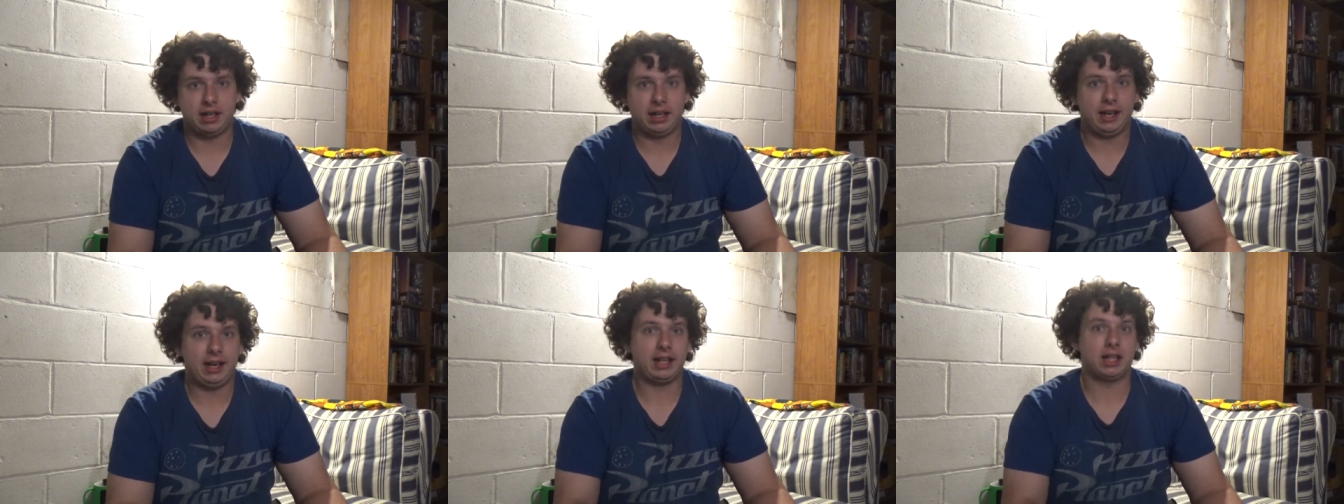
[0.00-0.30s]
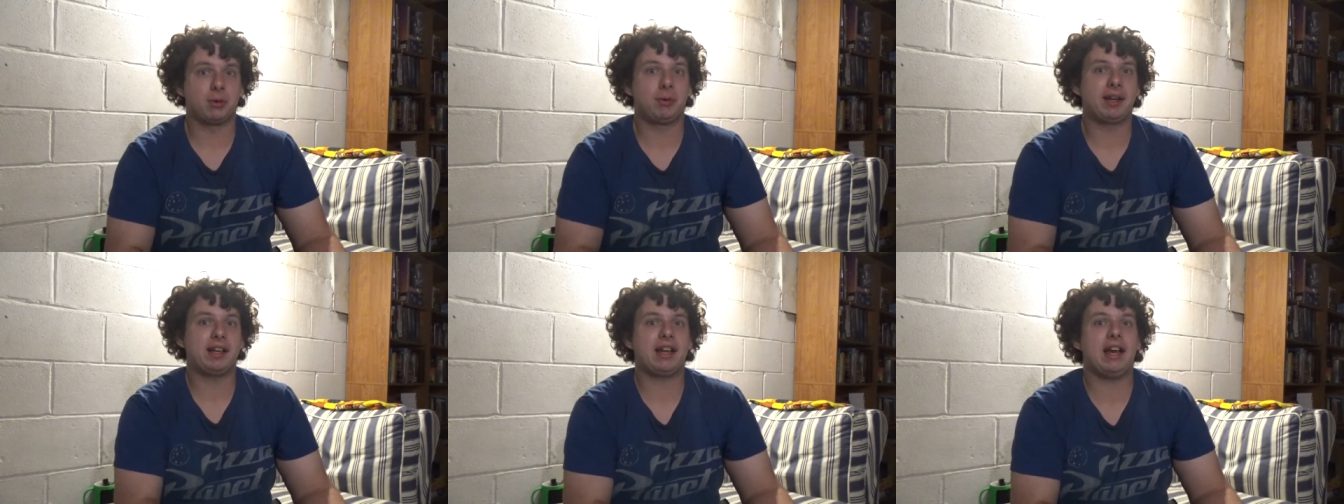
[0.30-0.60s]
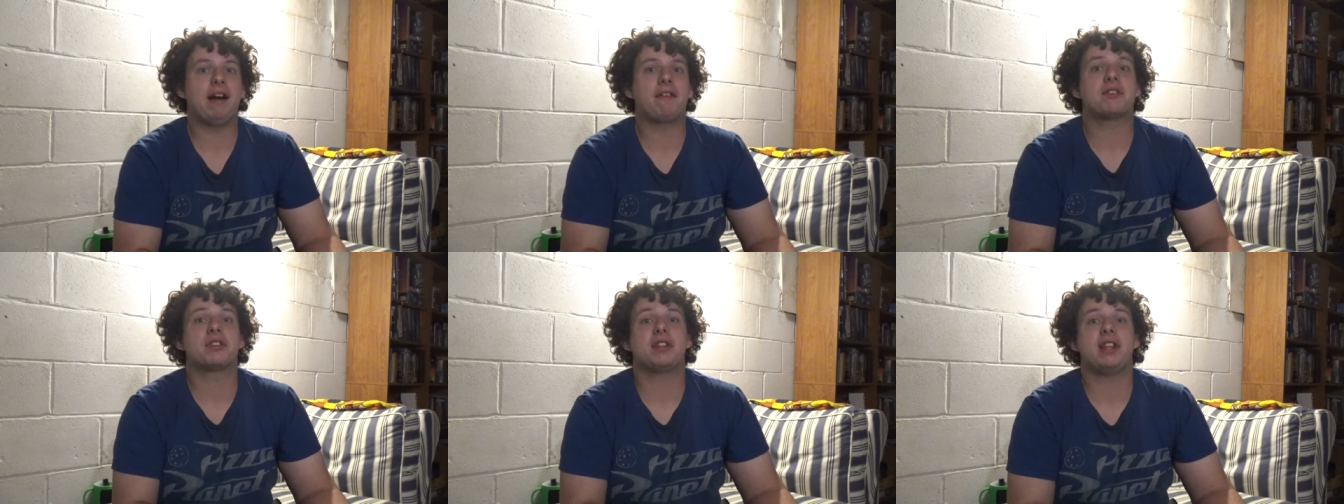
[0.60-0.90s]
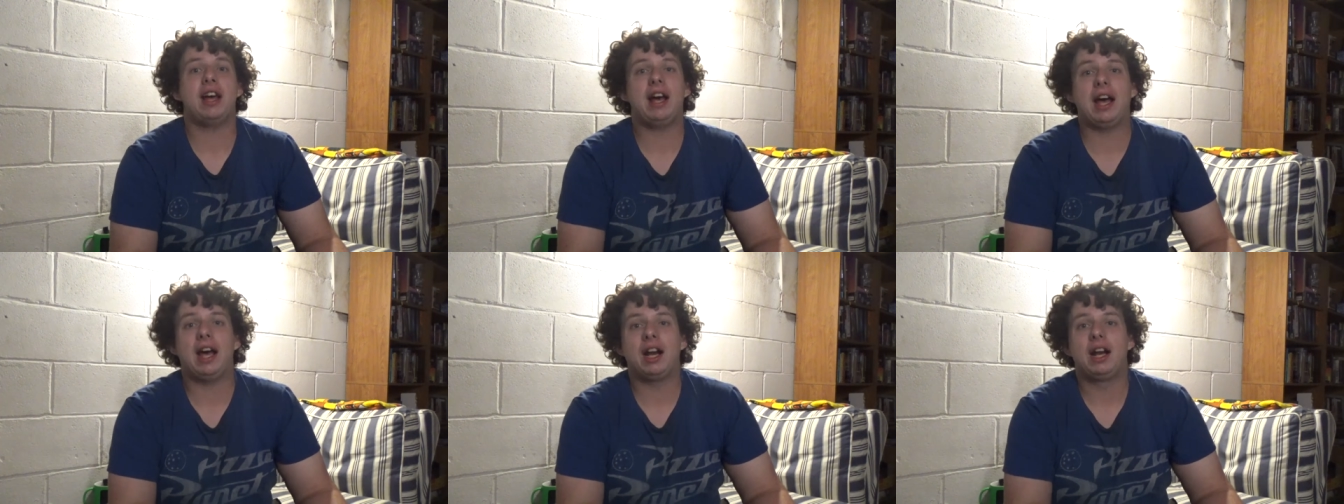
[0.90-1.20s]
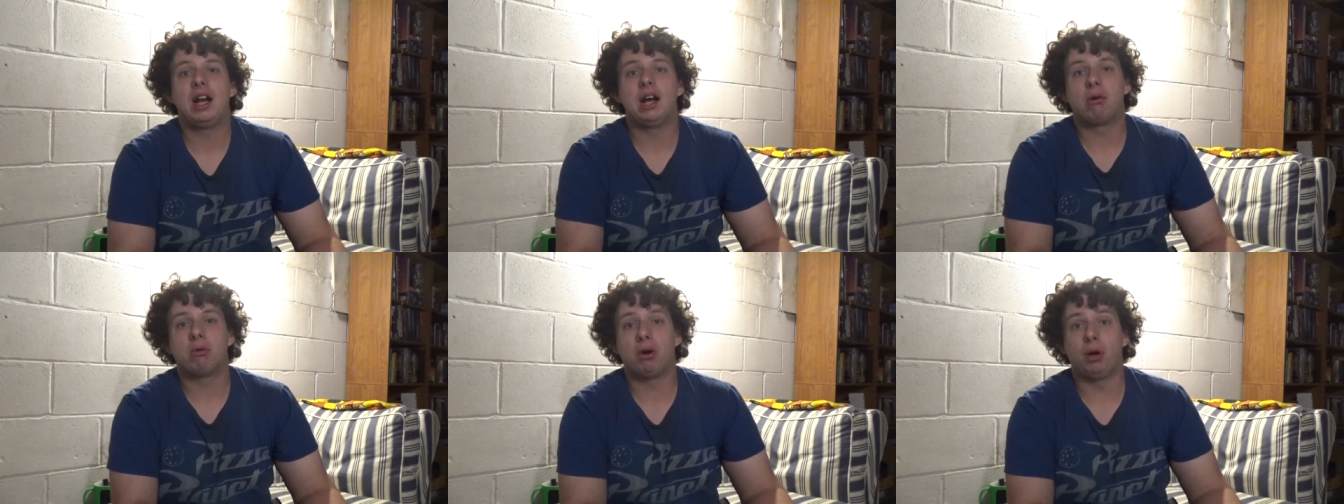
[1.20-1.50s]
and the week after
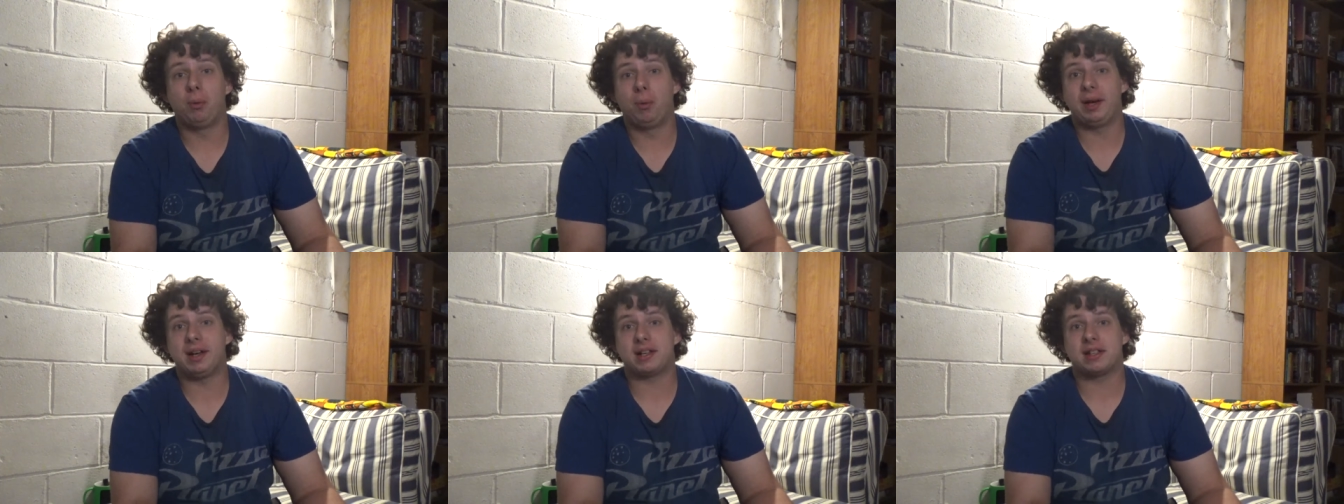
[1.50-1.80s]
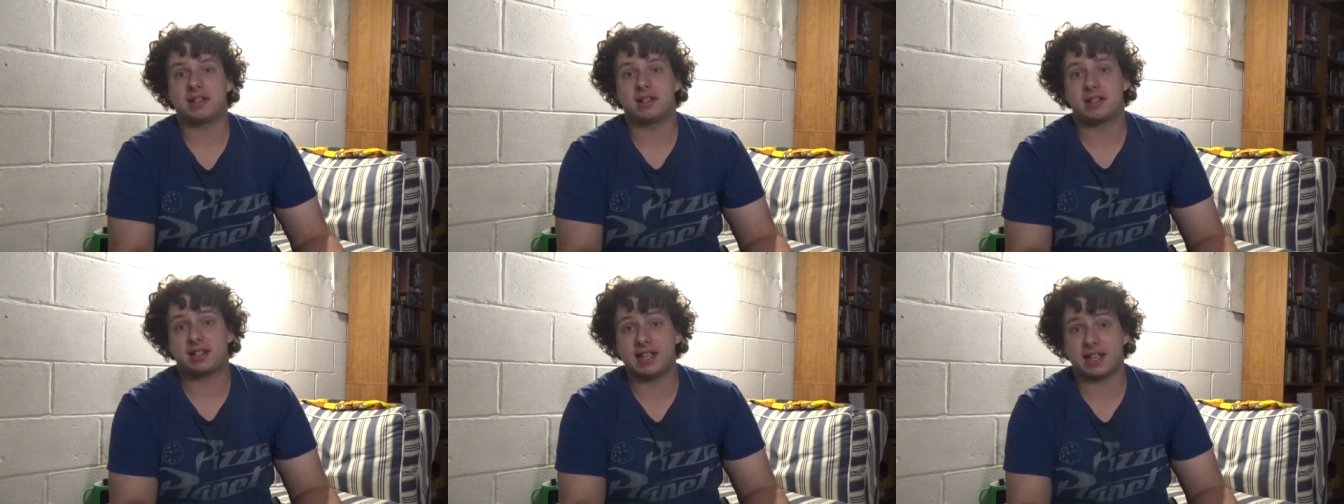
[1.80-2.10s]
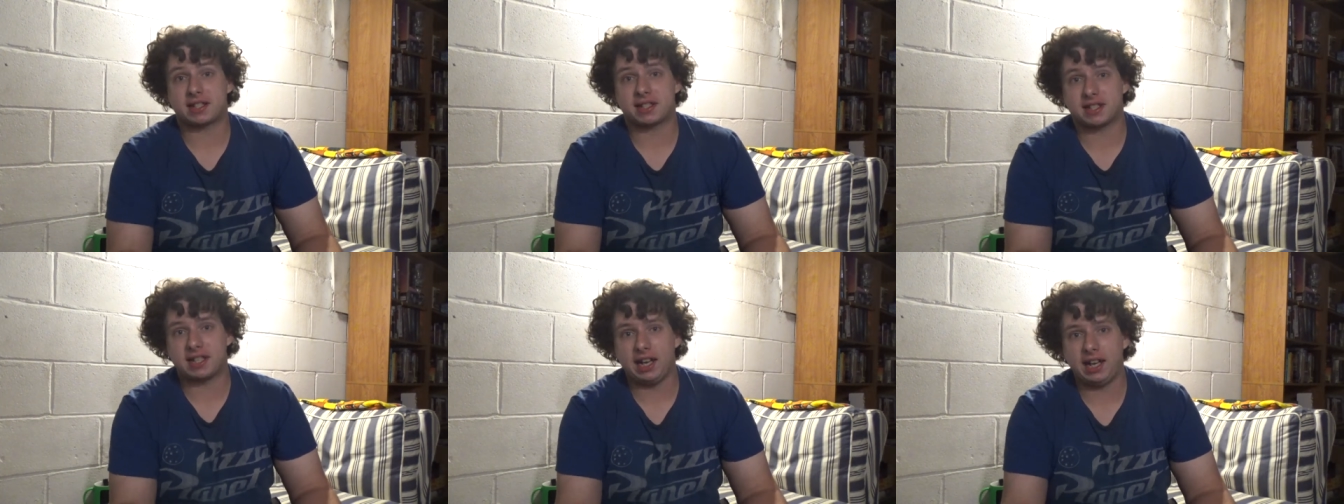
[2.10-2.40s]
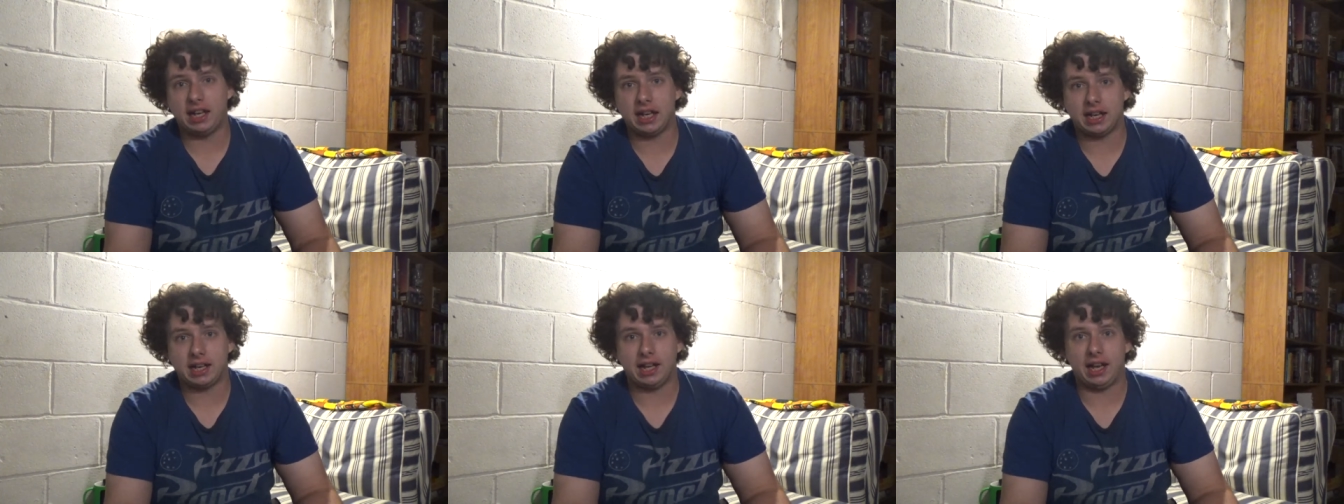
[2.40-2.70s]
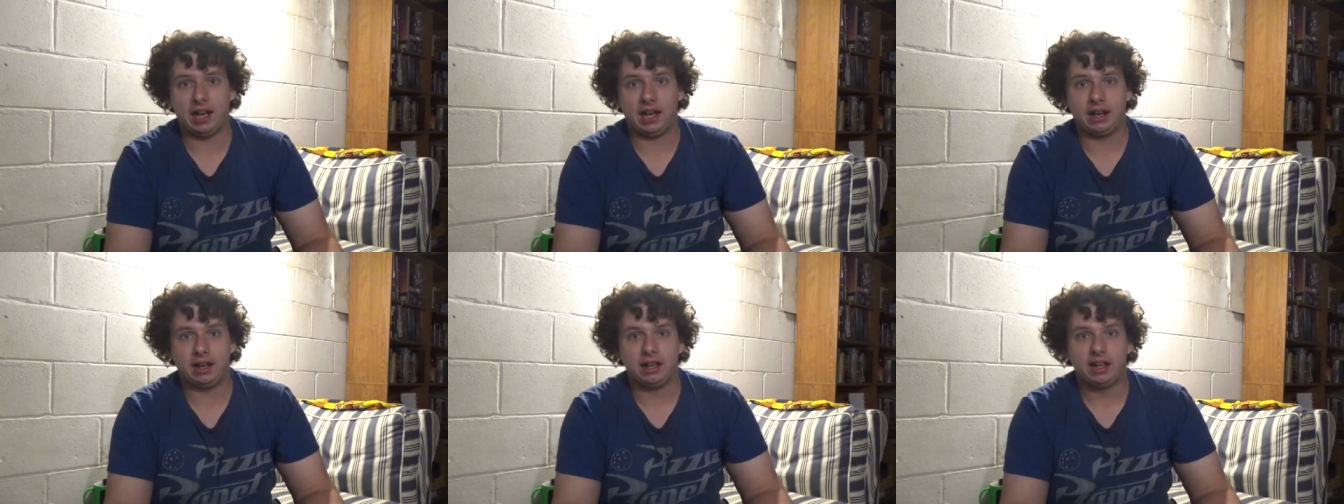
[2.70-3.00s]
that, we'll win 16 to
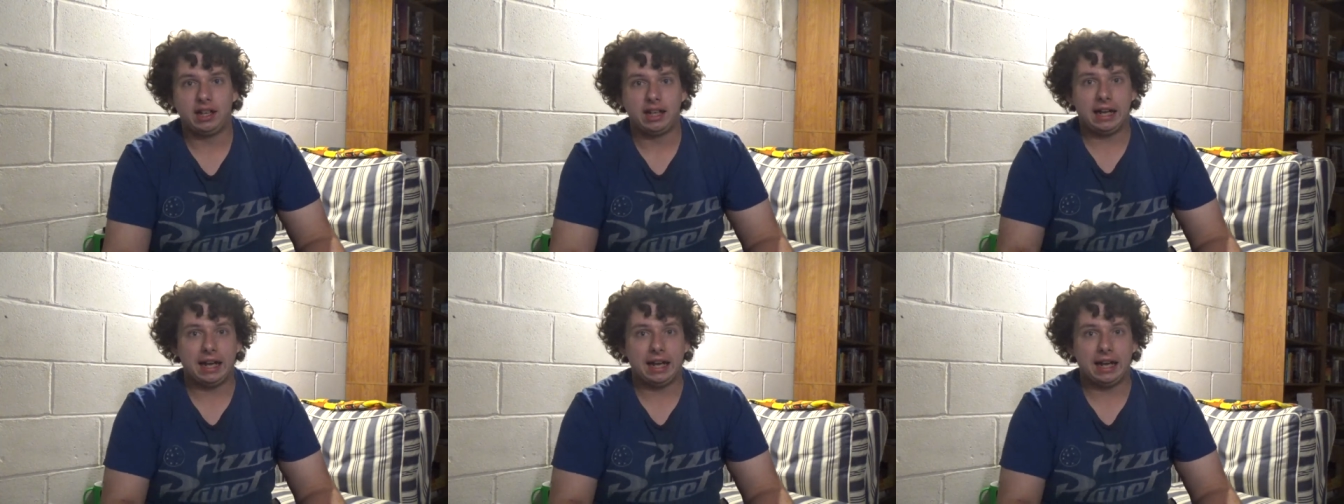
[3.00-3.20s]
10,